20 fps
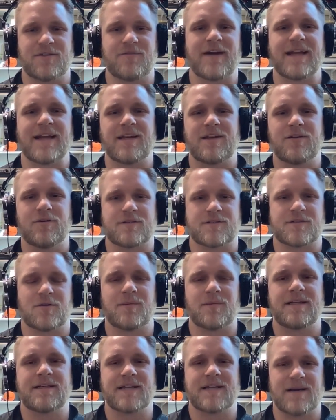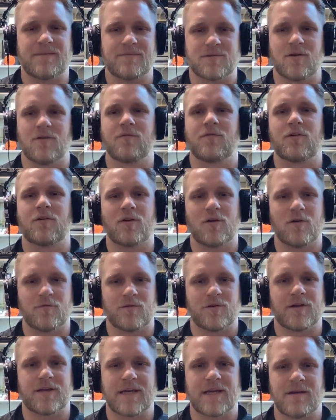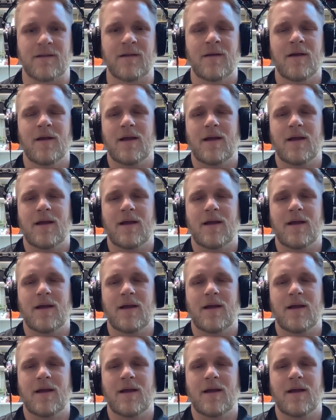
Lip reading: you've had to do it so many times over and over again.